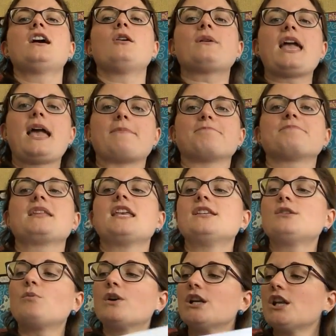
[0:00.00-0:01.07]
Okay,
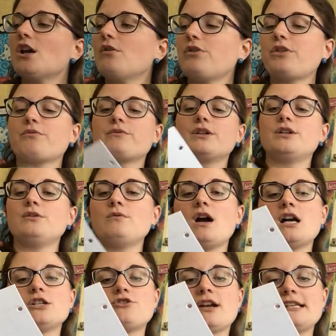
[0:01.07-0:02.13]
so we're going to go through
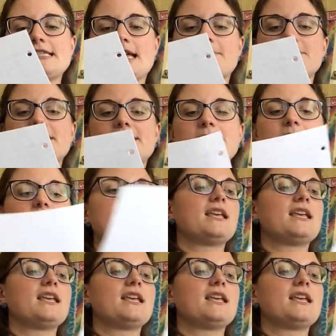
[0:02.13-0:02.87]
our dress ups.